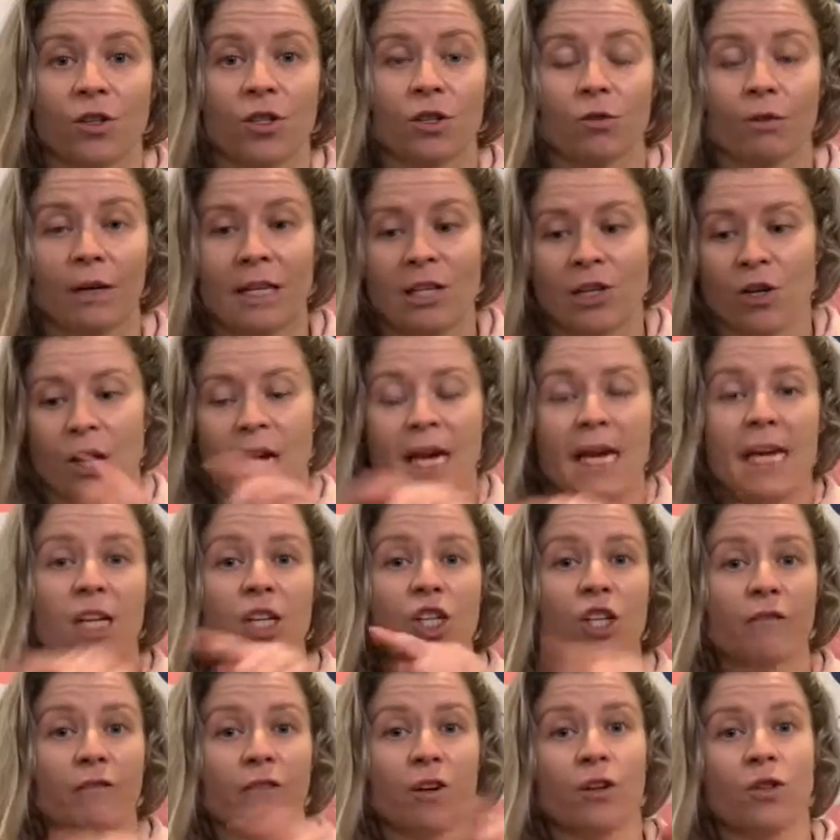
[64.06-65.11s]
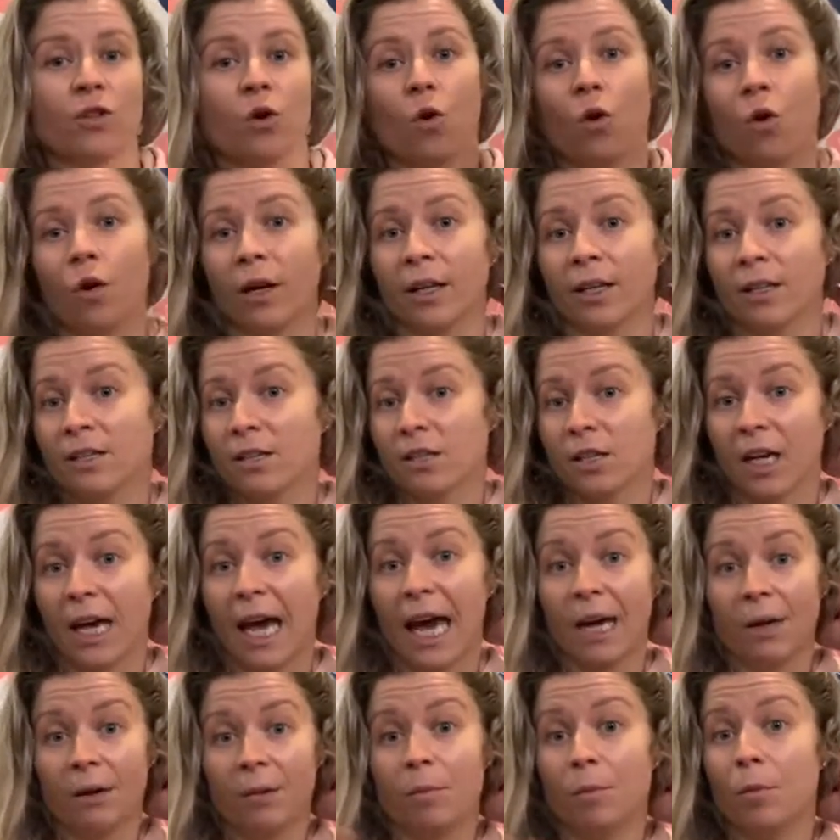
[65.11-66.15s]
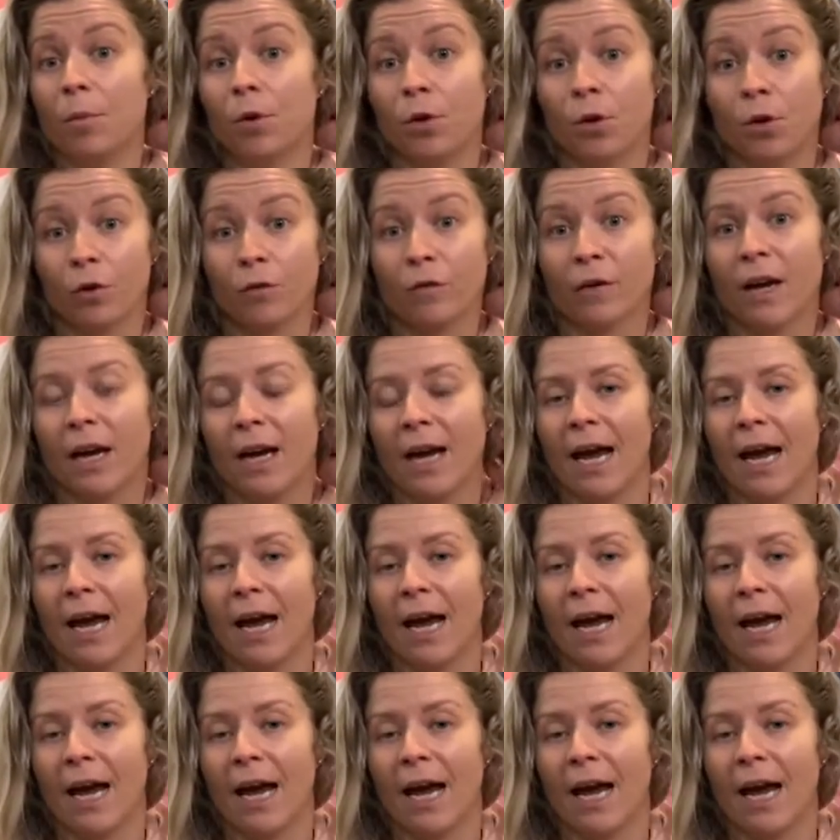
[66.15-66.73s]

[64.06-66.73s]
3. So each of those organs can move,